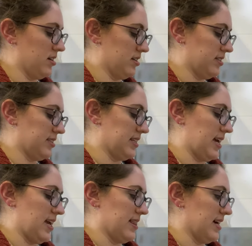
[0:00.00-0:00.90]

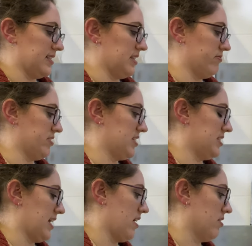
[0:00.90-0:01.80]
say that's it for
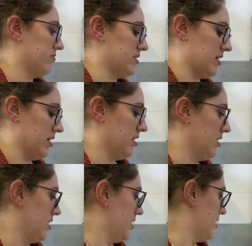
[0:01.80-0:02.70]
today after
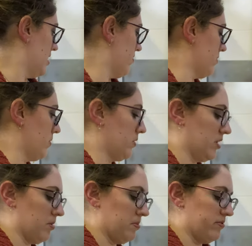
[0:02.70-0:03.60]
having
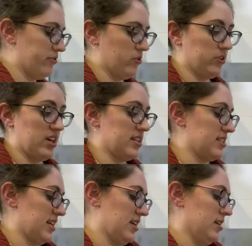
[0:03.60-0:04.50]
woken up at
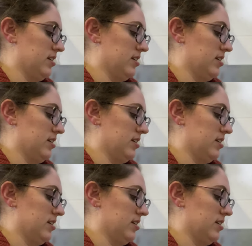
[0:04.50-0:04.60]
4:30.